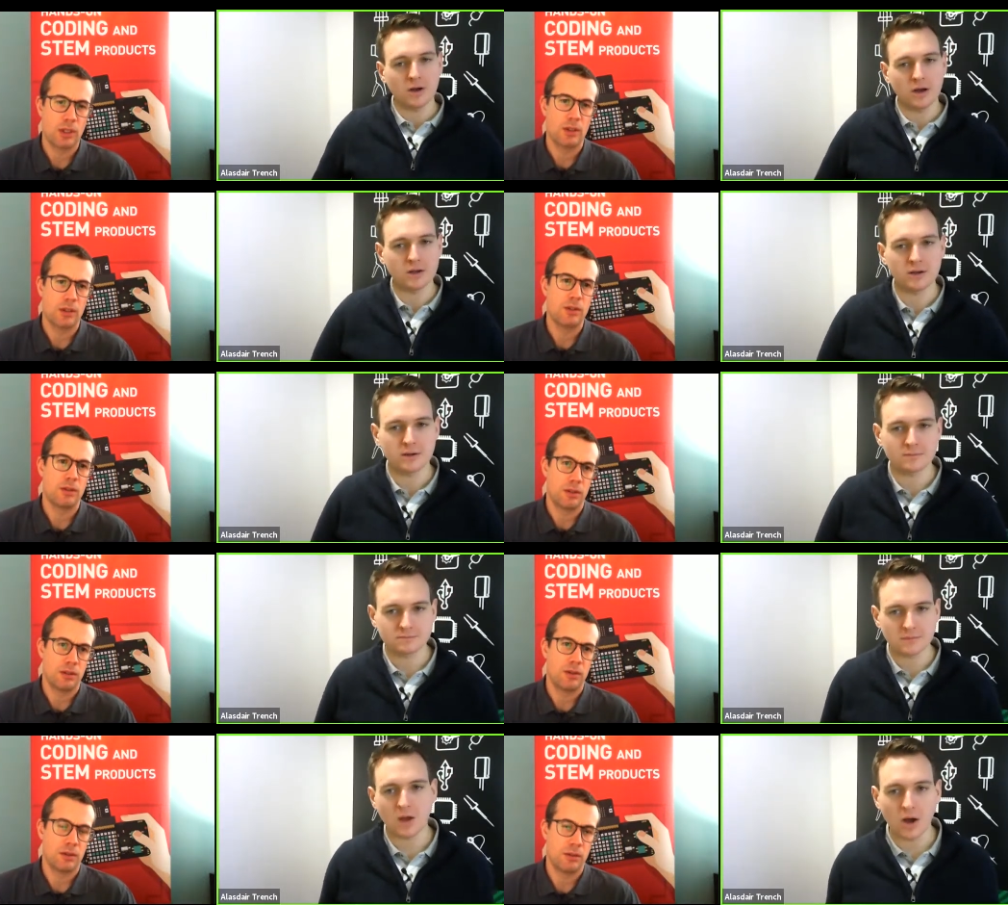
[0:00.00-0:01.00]
Speaker 1: a,
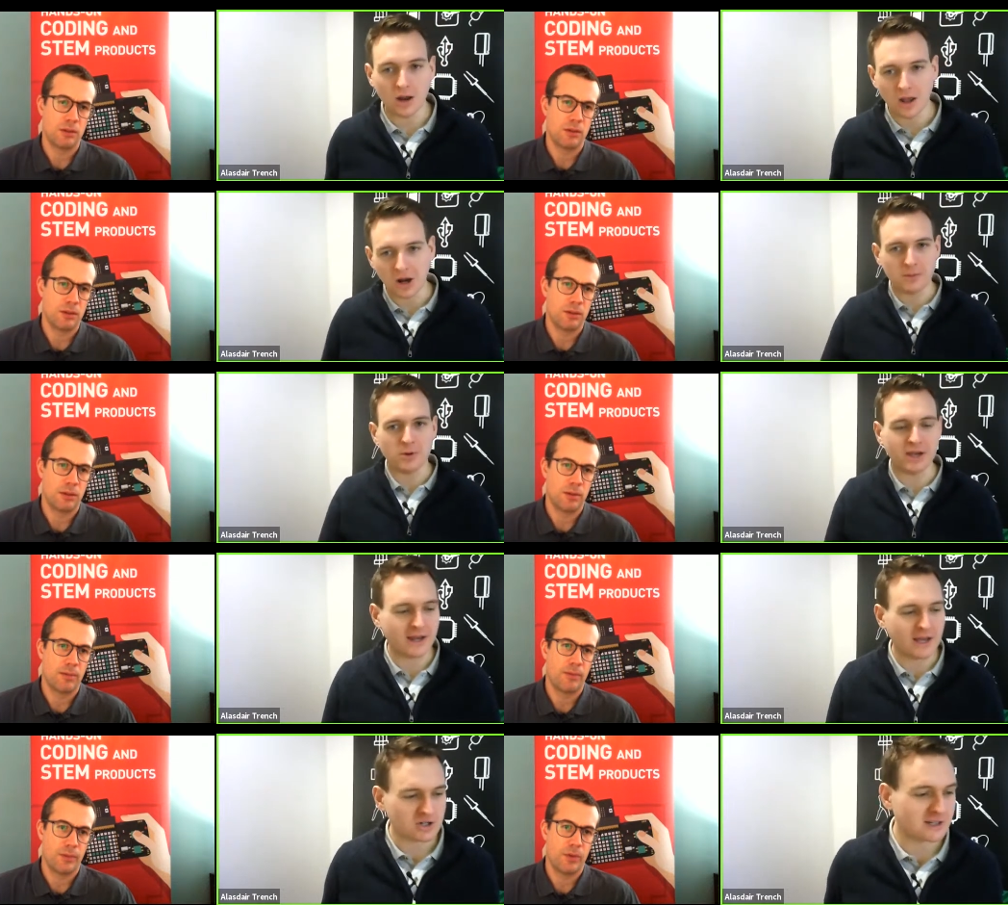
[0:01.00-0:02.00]
a, lipo
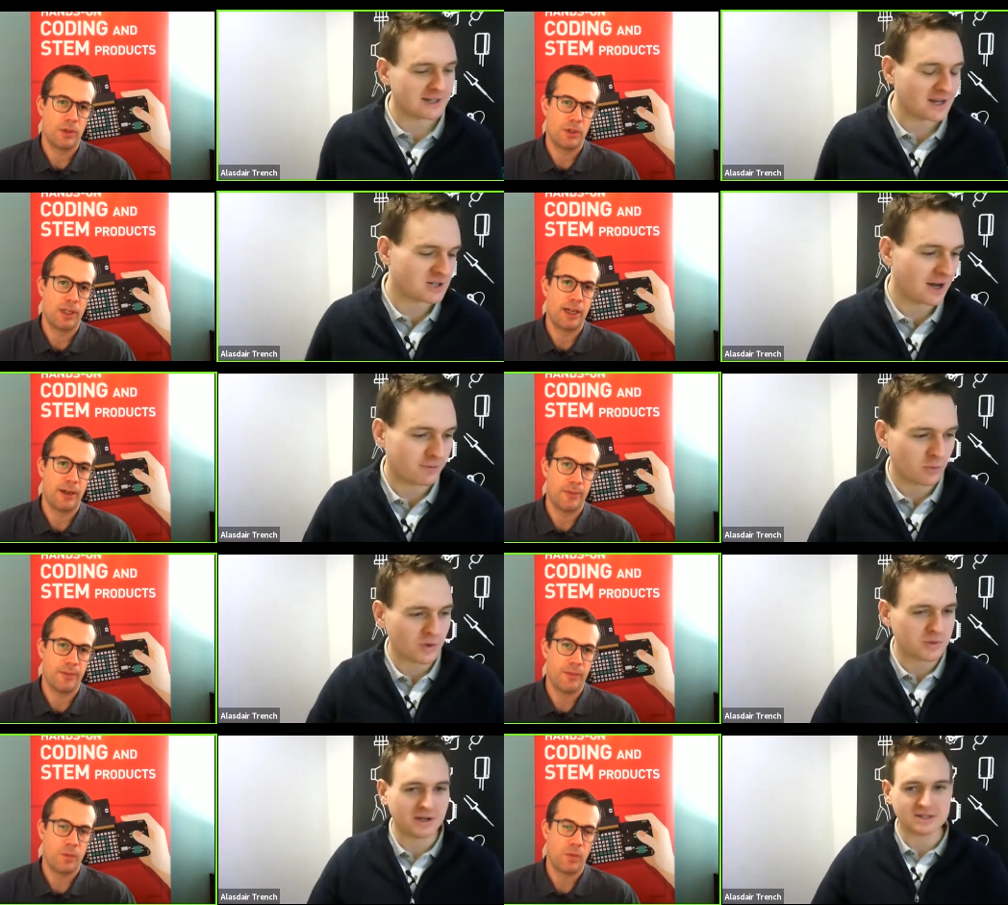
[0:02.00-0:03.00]
connection. I didn't actually. Yeah
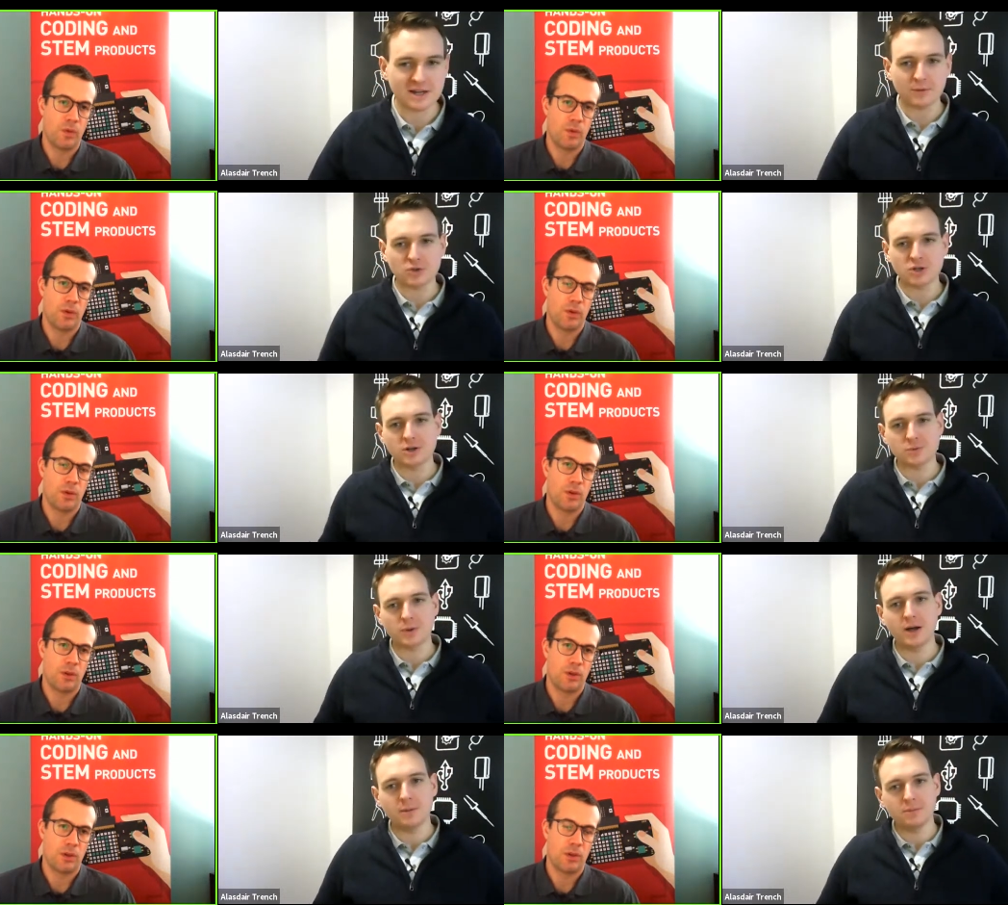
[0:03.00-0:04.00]
because they don't charge
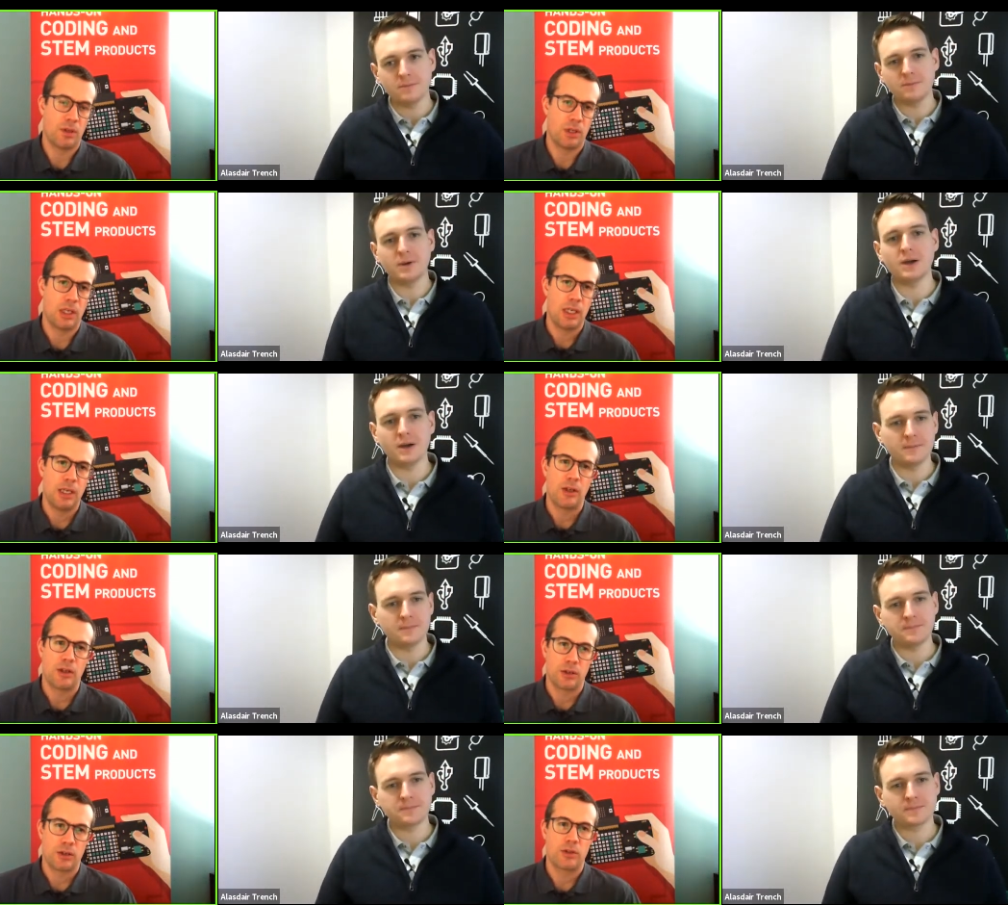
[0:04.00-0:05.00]
one up. But um,
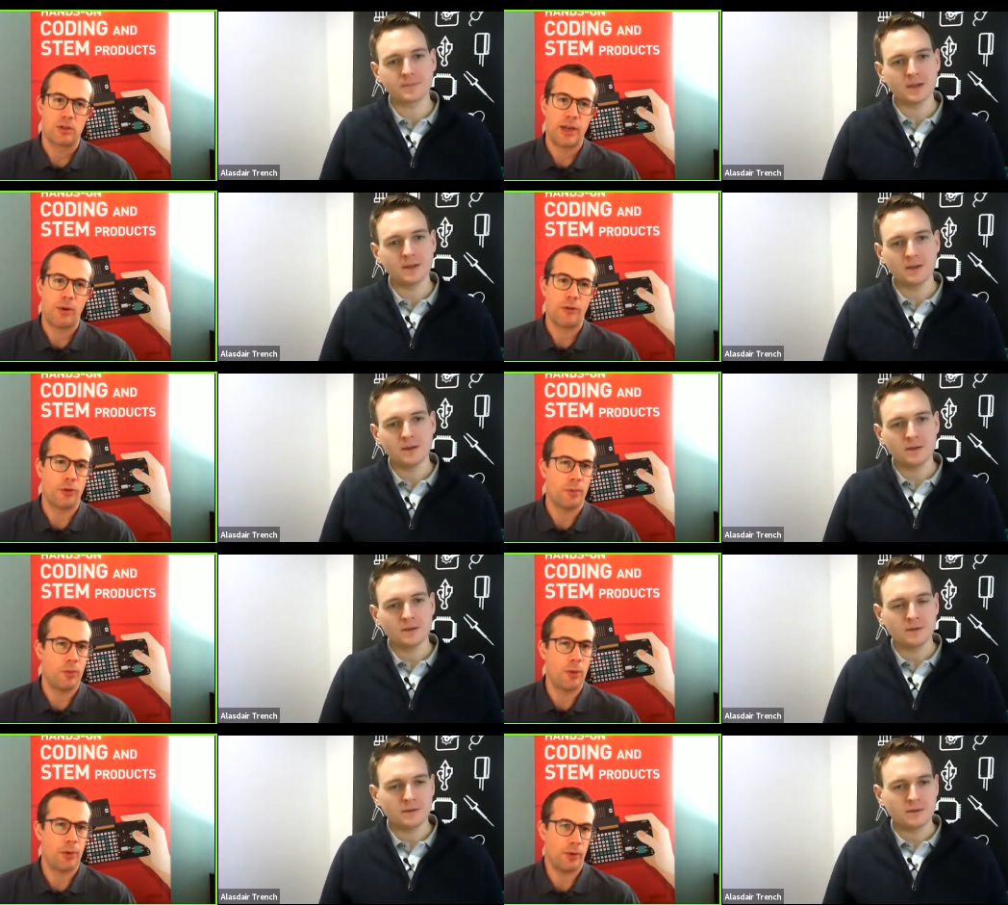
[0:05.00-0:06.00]
they're often
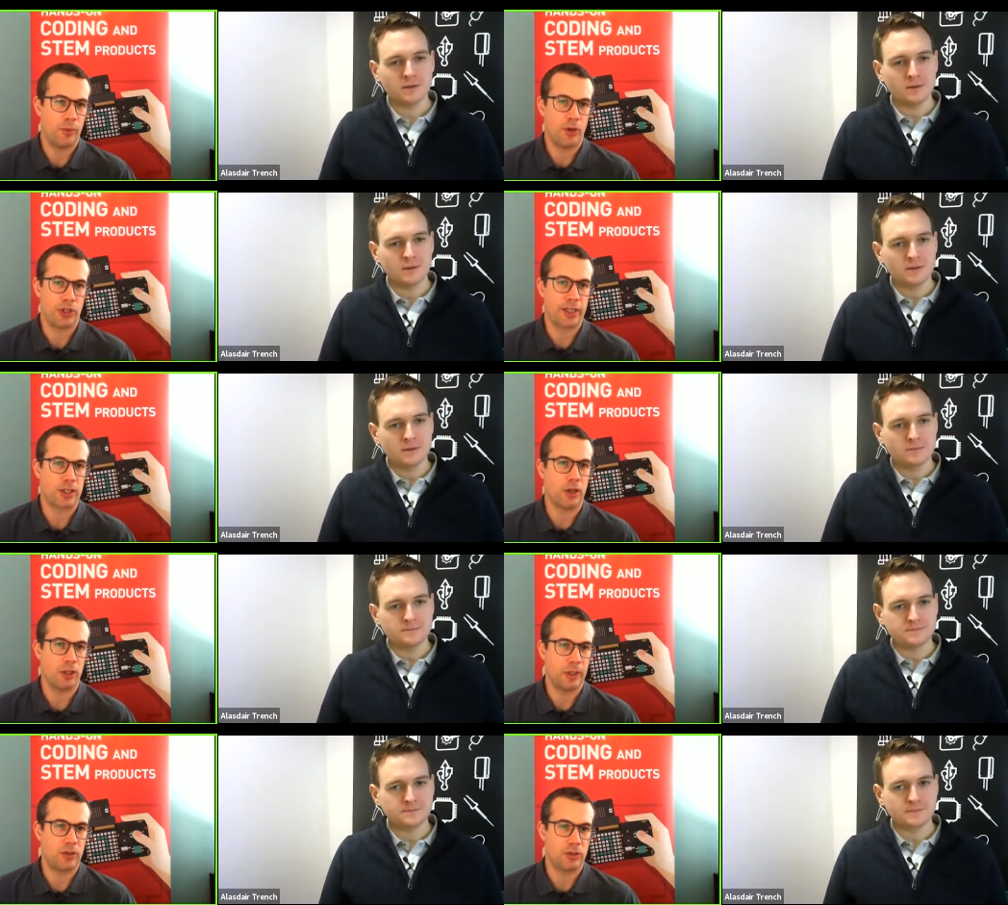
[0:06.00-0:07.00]
popular in projects, aren't they?
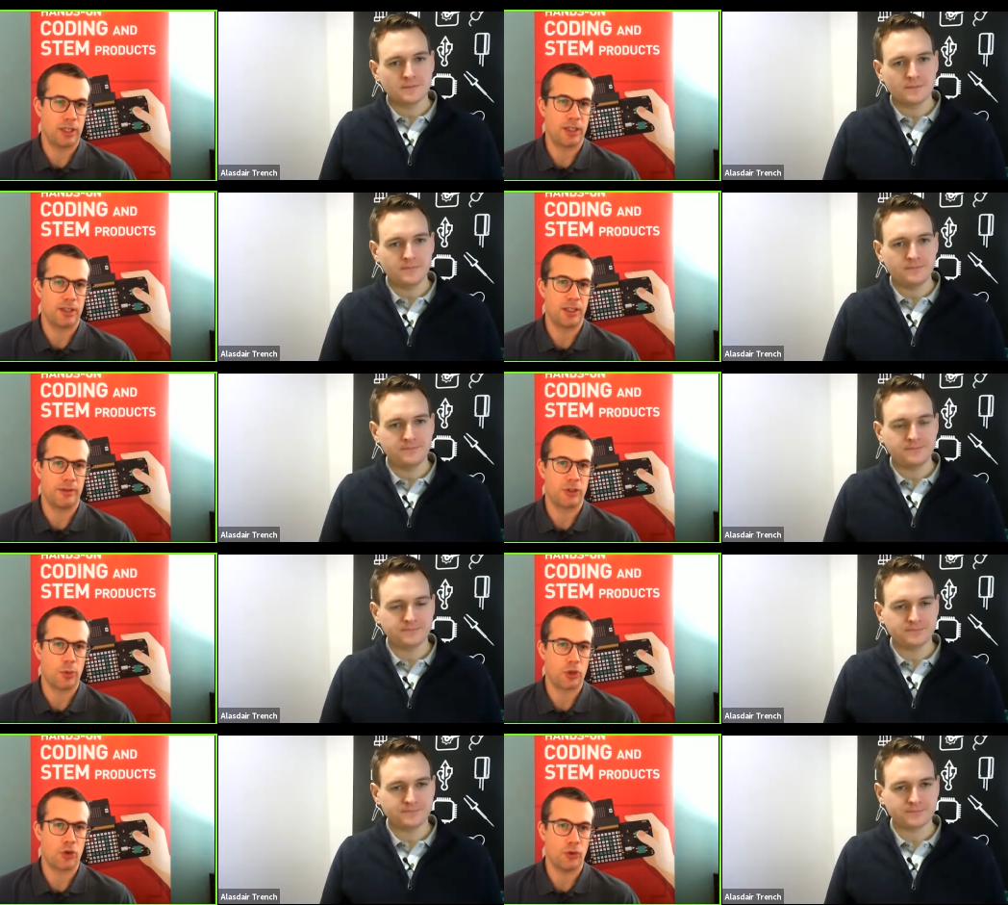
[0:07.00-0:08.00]
Because they can deliver so
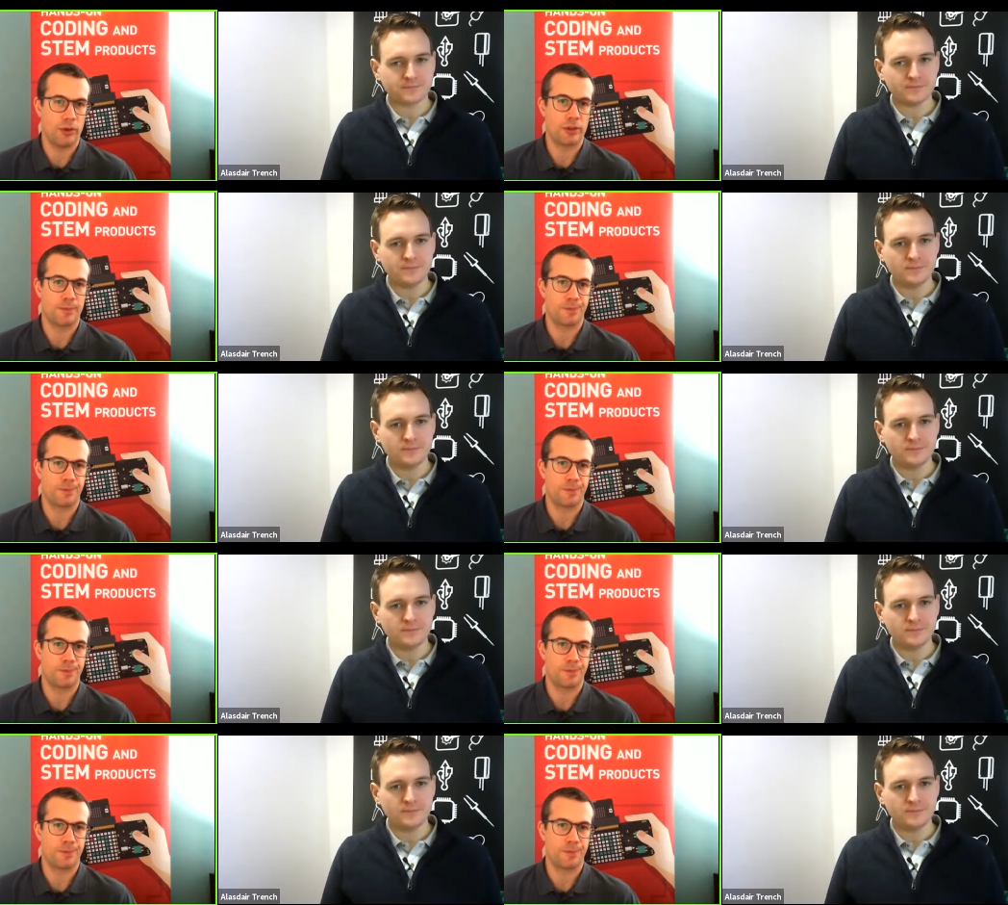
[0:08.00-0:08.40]
much current.